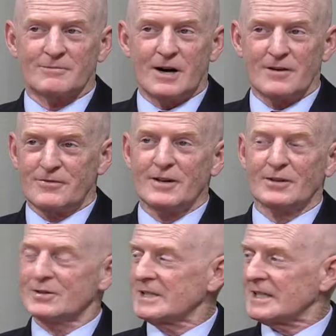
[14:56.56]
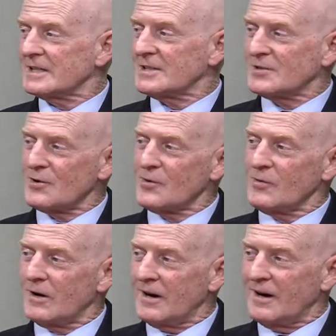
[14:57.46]
My fealty is
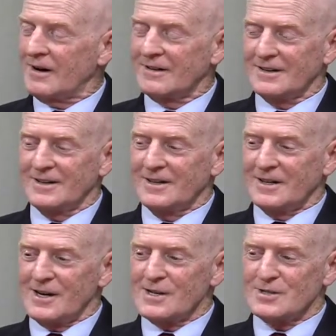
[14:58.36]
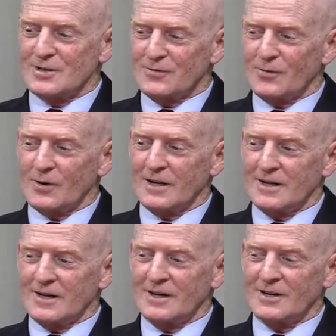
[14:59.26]
to uh, is to the
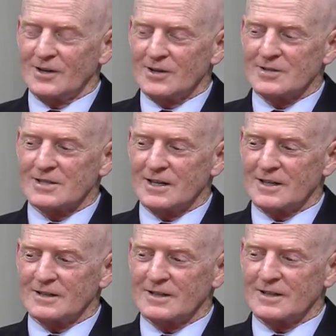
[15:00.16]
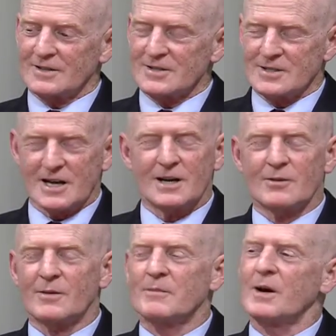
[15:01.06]
49ers and uh, the
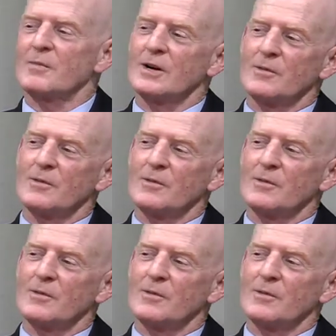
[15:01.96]
sacred memory